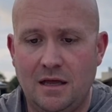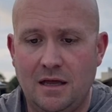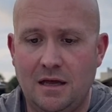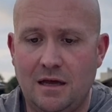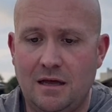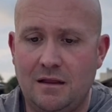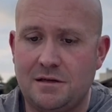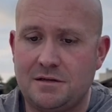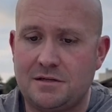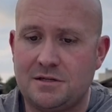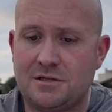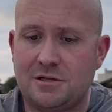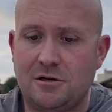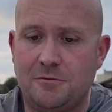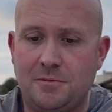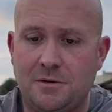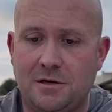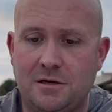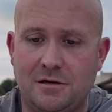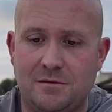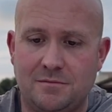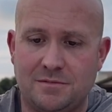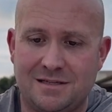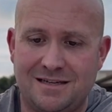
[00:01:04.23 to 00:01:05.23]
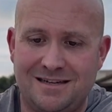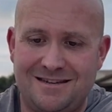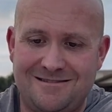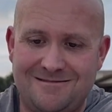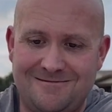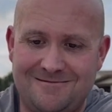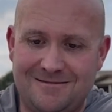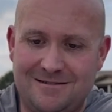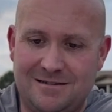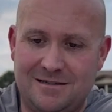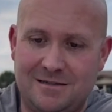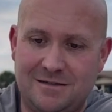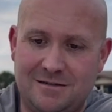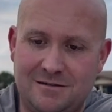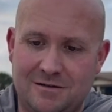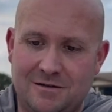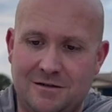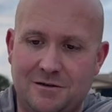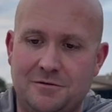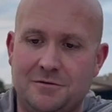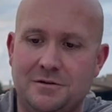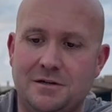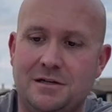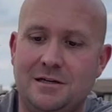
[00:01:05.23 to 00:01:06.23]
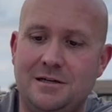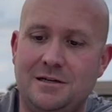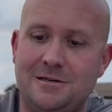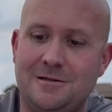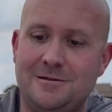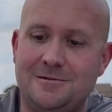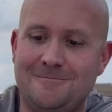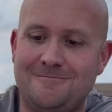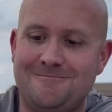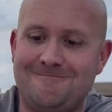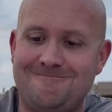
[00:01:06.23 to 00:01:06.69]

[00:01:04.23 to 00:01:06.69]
Let's just hope it comes out. Go in here.